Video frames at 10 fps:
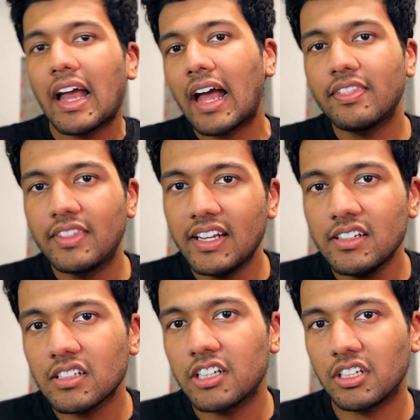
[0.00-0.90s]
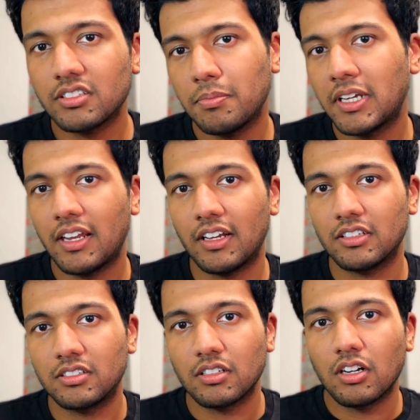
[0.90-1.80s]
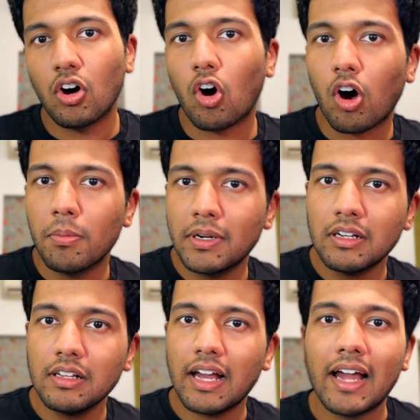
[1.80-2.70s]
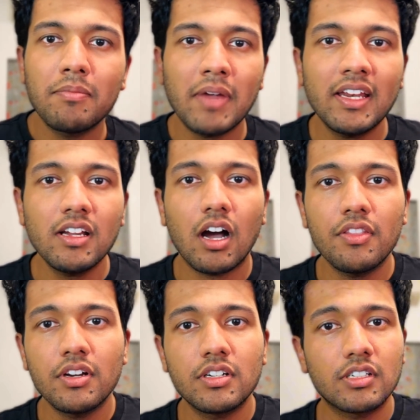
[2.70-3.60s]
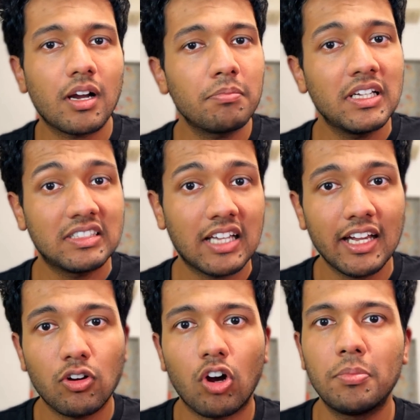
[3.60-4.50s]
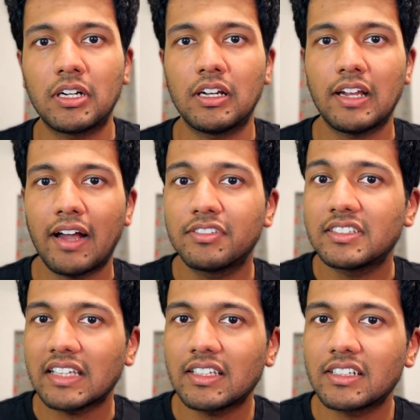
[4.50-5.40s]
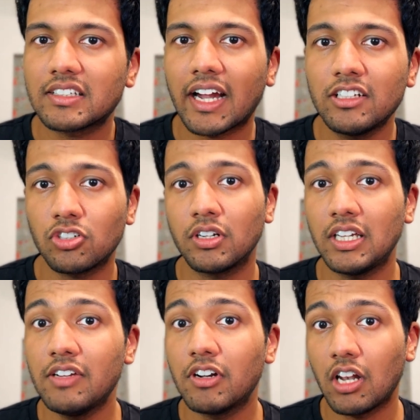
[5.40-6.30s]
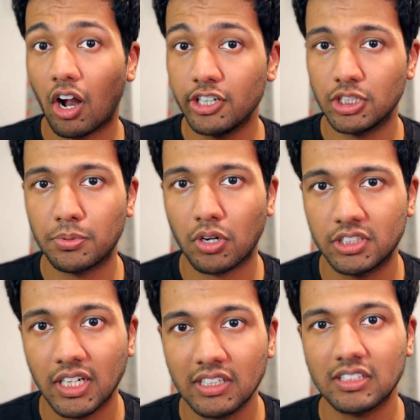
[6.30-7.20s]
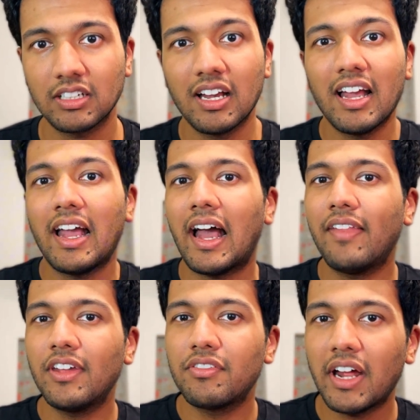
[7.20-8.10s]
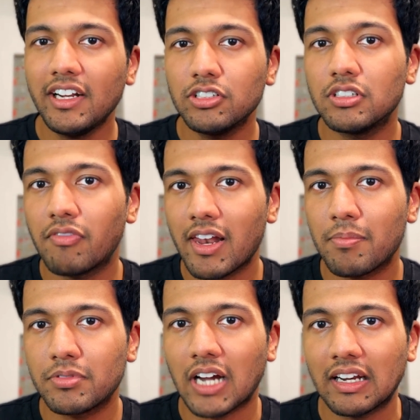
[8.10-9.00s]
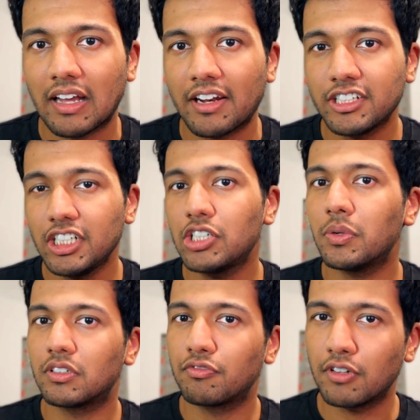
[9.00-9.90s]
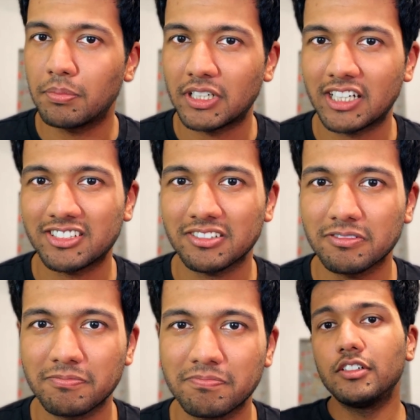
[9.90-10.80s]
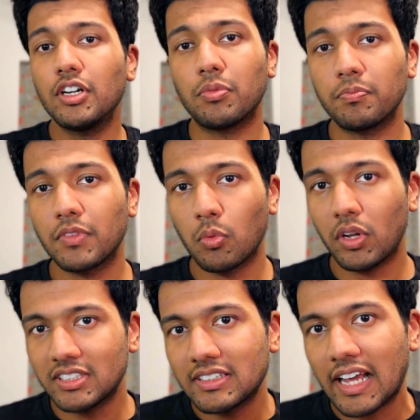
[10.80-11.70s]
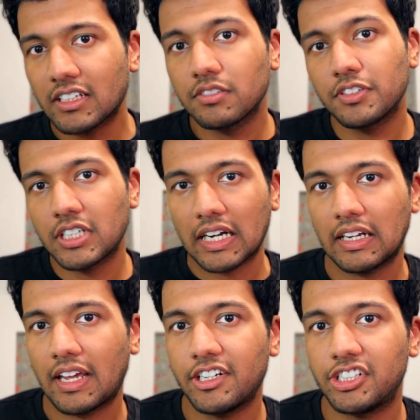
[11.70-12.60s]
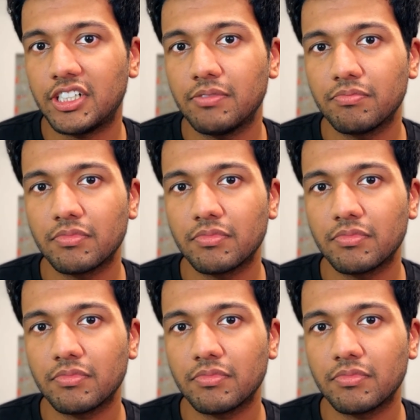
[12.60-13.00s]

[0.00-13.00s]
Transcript: And these are just the beginnings. Orbital and many other companies like Orbital have set their sights on even larger projects, and they're ready to develop tidal energy to its full potential. So, what's next for tidal energy?